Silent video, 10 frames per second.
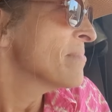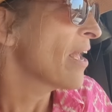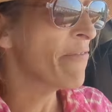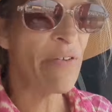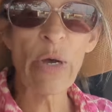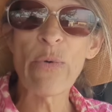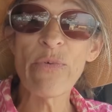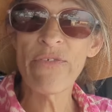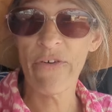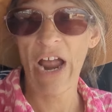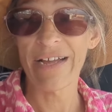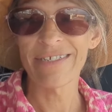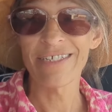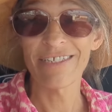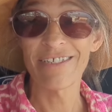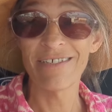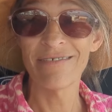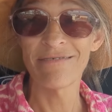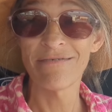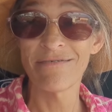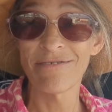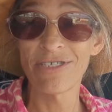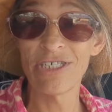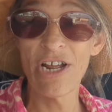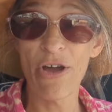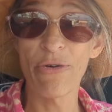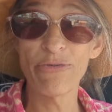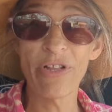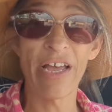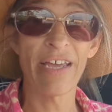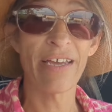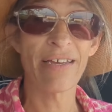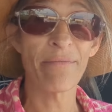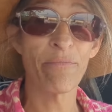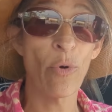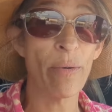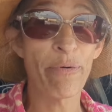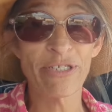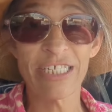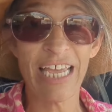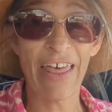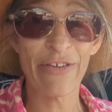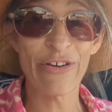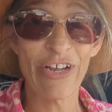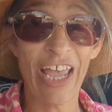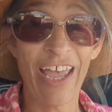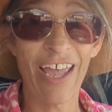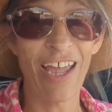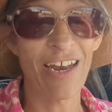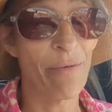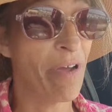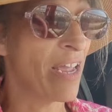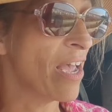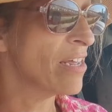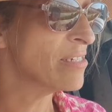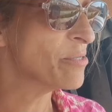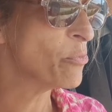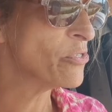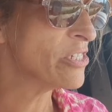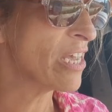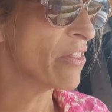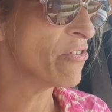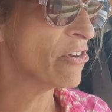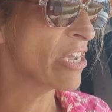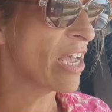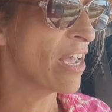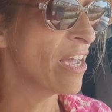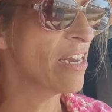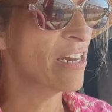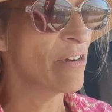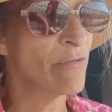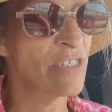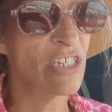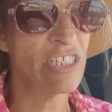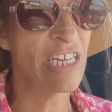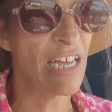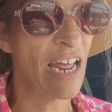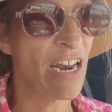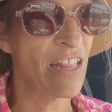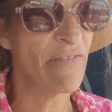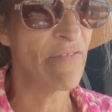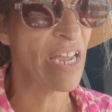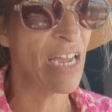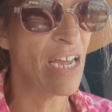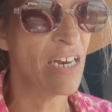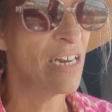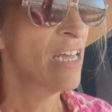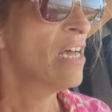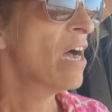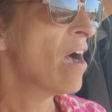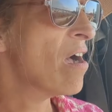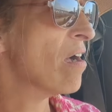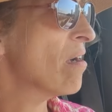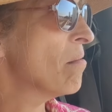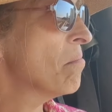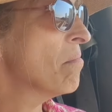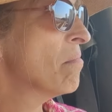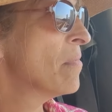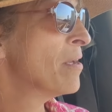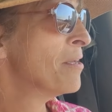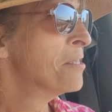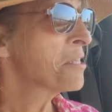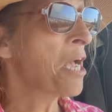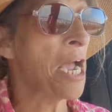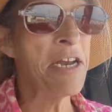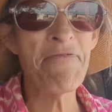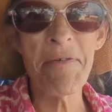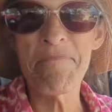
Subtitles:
I feel refreshed. You know, like more put together again, and my head is more together again, and it was good to get out of the van. Kind of a